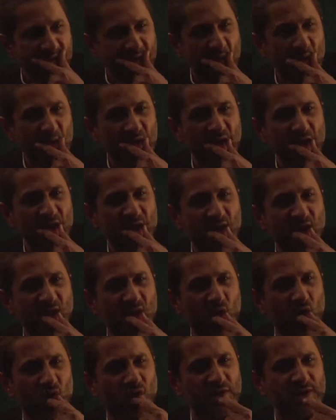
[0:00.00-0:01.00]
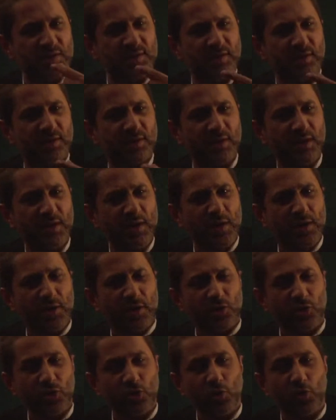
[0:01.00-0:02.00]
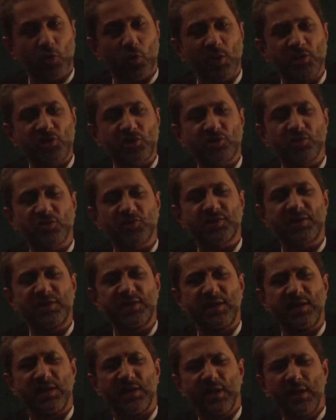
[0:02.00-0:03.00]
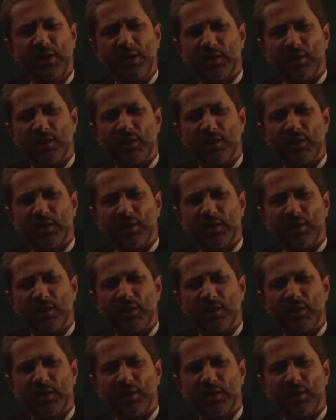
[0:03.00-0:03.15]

Hussein says, Oh sister, do you wish to see